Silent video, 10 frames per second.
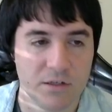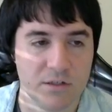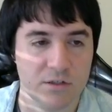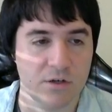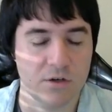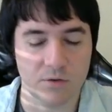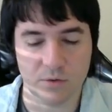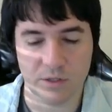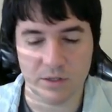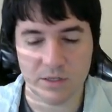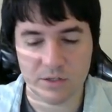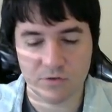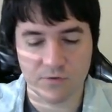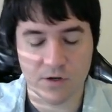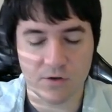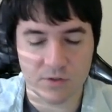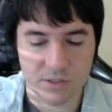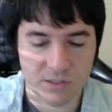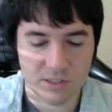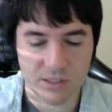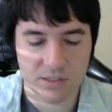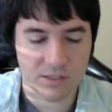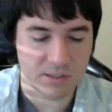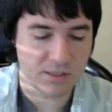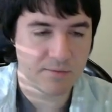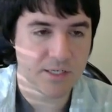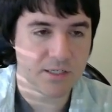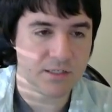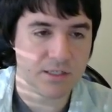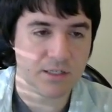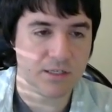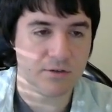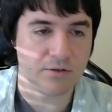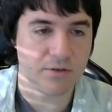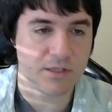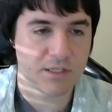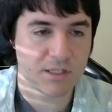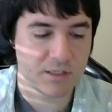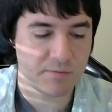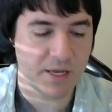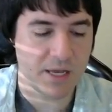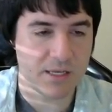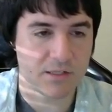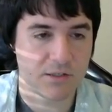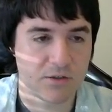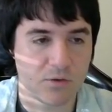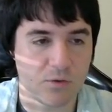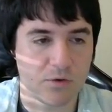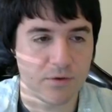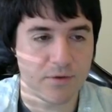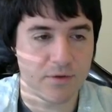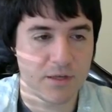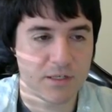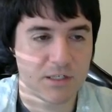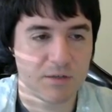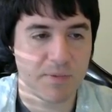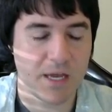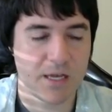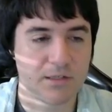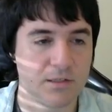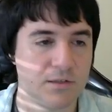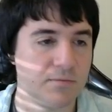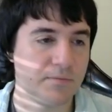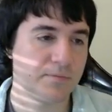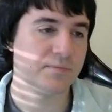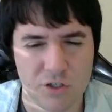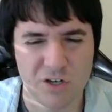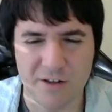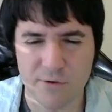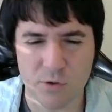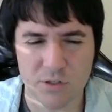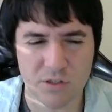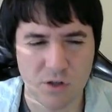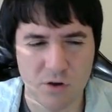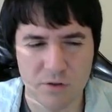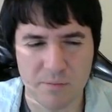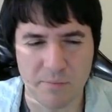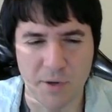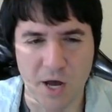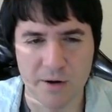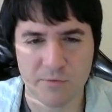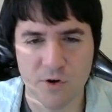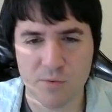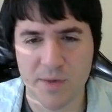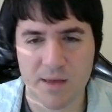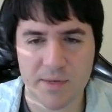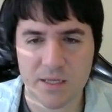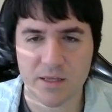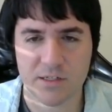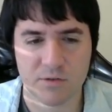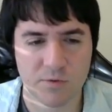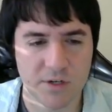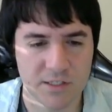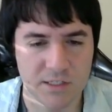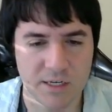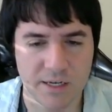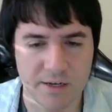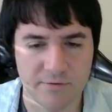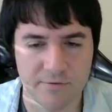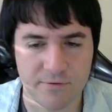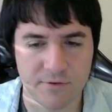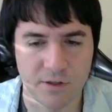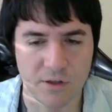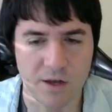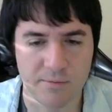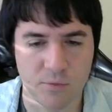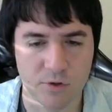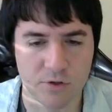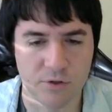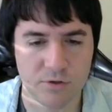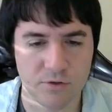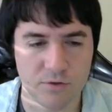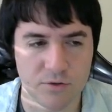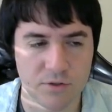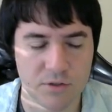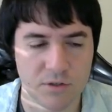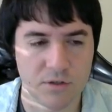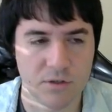So in this row, 6 is limited to either this space or this space. Should I focus along the bottom row maybe? That's where I see I have a lot more clues.